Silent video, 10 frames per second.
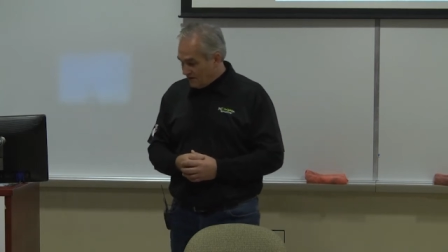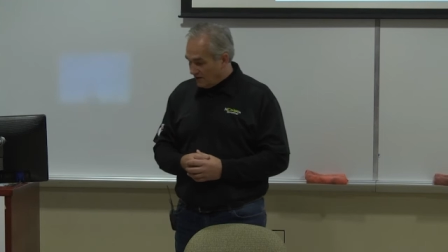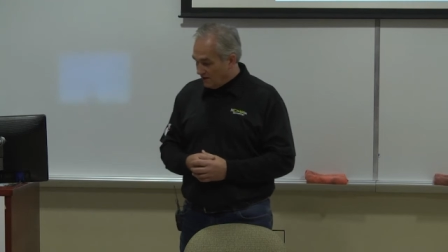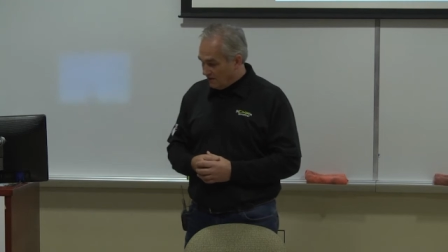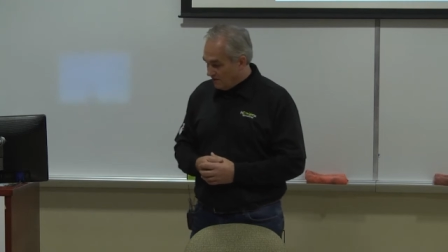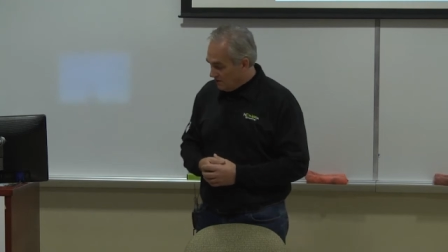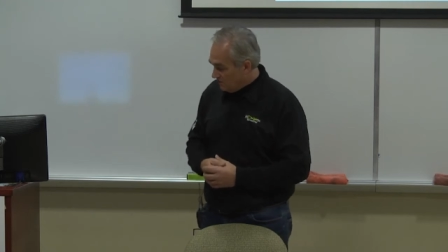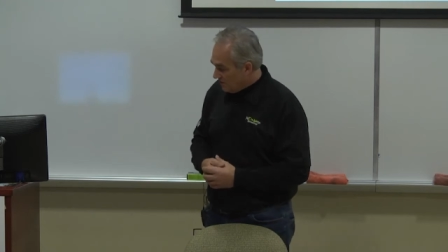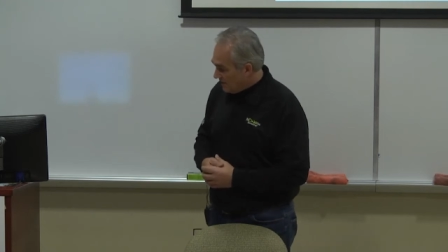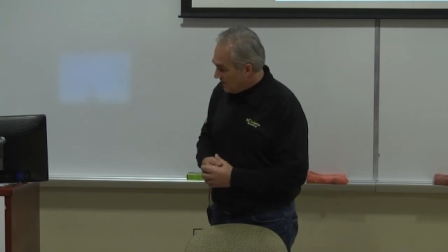uh,
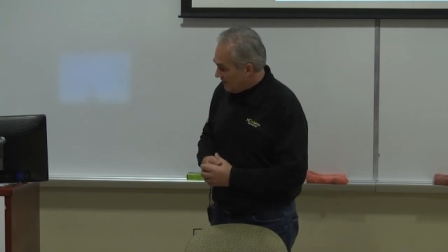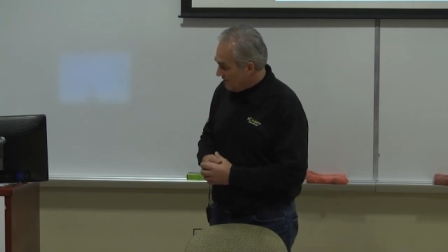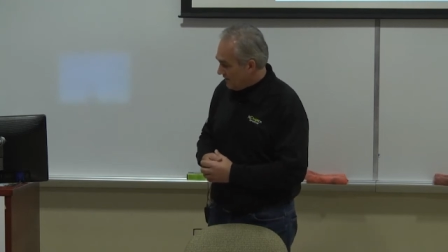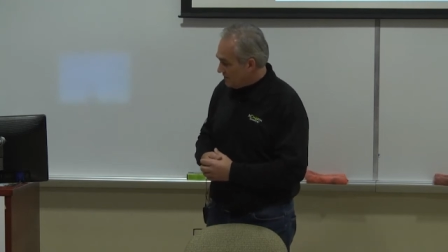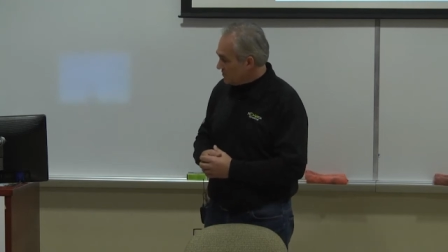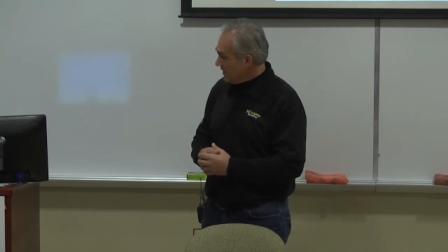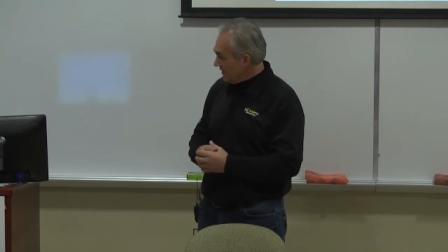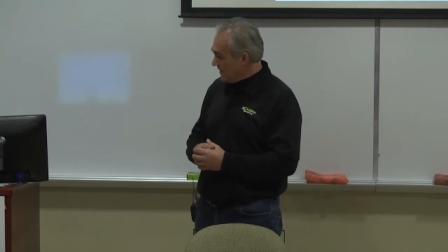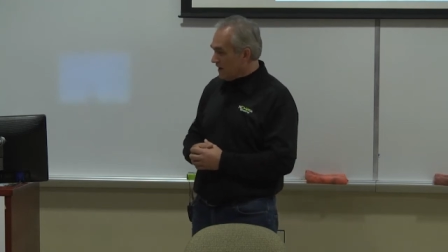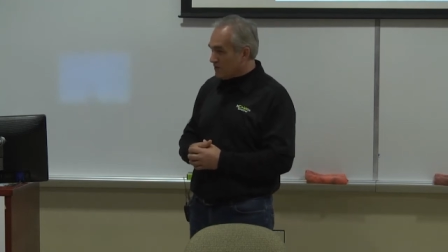we, uh, I, was,
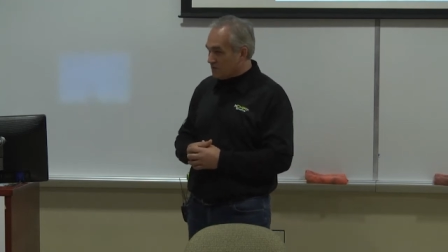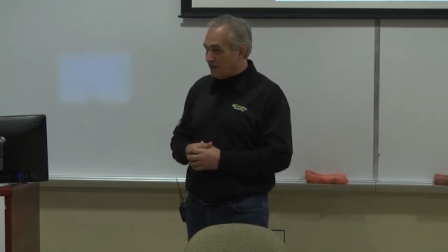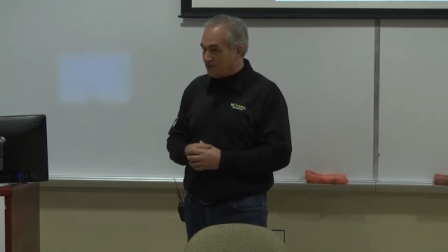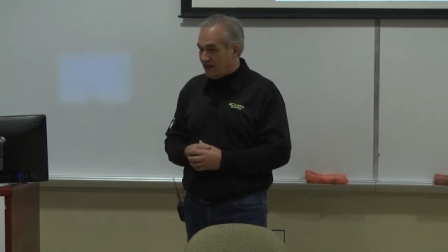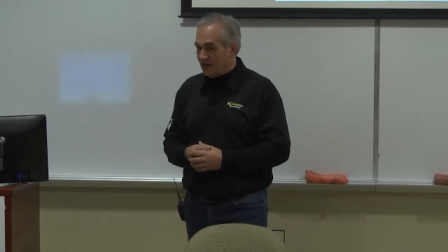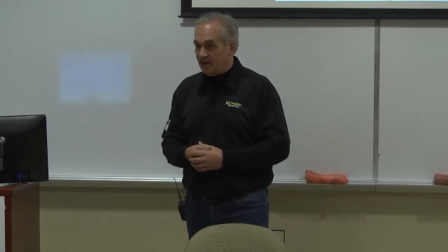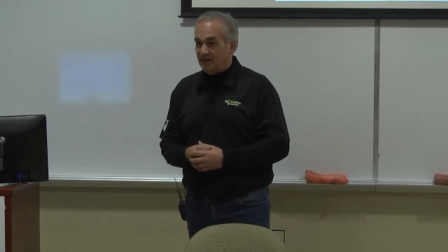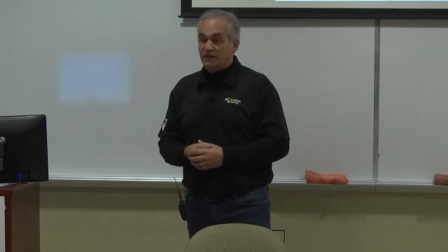I think I was about 10.